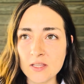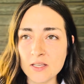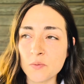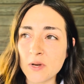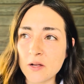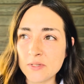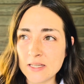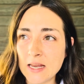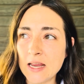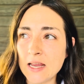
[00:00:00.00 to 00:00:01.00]
is what I was
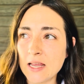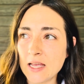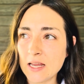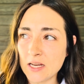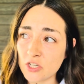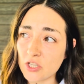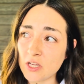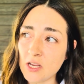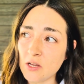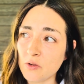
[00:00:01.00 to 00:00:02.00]
getting
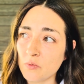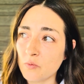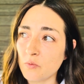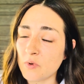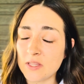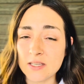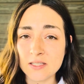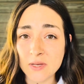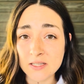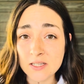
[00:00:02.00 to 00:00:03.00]
initially with
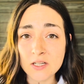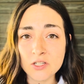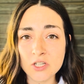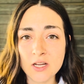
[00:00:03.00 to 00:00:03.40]
this message.